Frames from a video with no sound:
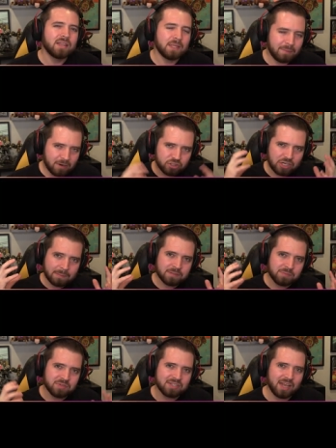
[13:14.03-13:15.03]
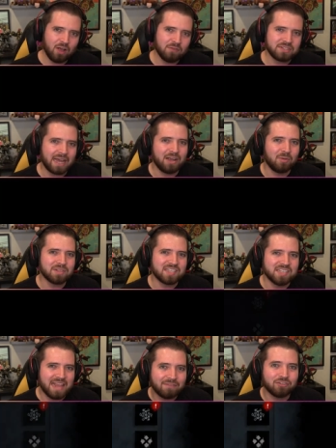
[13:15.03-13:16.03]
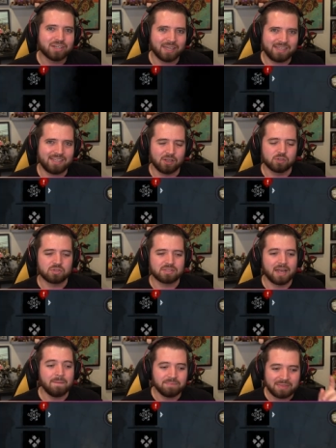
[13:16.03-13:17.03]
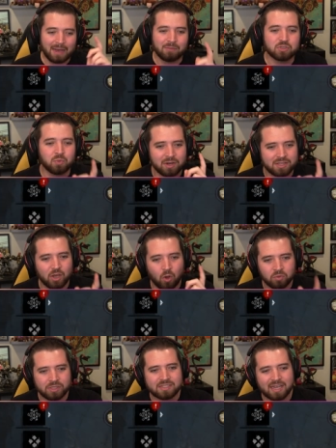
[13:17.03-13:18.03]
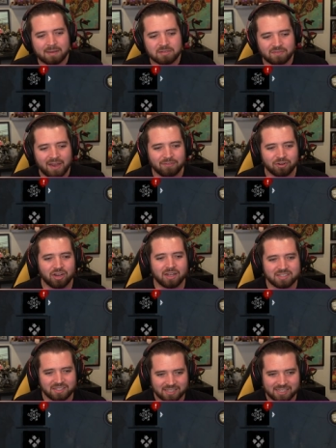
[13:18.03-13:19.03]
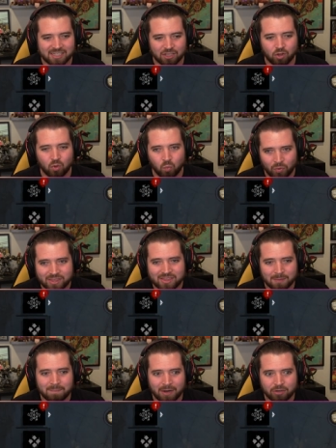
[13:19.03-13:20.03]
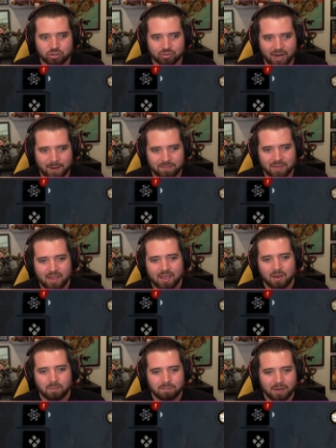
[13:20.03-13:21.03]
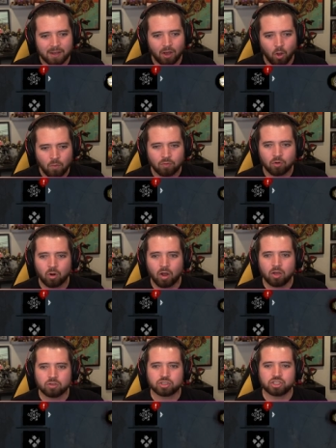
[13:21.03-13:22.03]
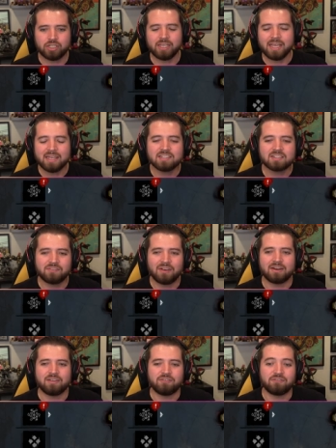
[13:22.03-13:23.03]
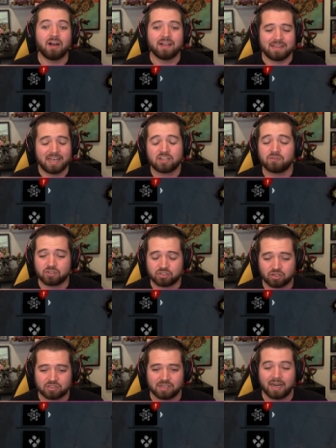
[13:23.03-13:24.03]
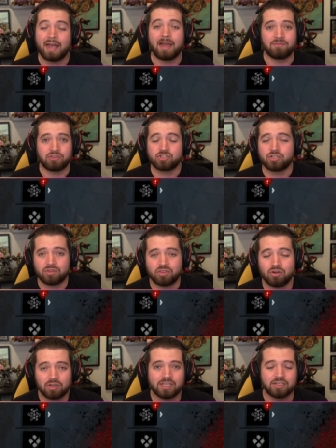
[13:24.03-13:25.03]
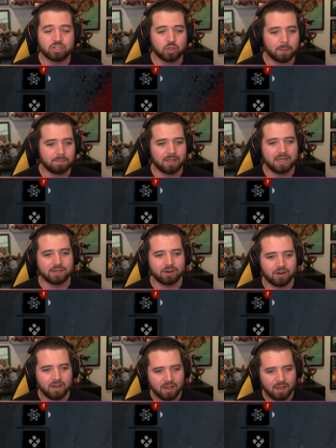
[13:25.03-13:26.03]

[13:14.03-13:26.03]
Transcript: The bear traps themselves, I almost never get kills with them. That was one of the only times I've ever gotten a kill with the bear trap. But overall, she is very fun, that's for certain. I, have thoroughly enjoyed playing her.